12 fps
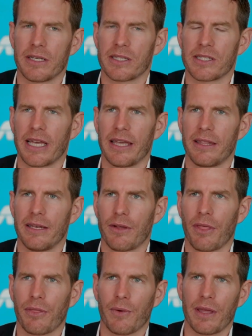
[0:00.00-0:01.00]
say, the
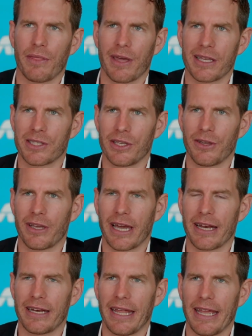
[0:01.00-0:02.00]
three things that you
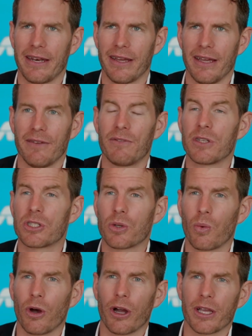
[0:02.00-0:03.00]
kind of need for this to
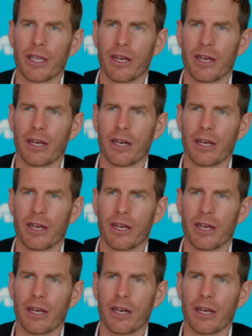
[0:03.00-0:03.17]
work.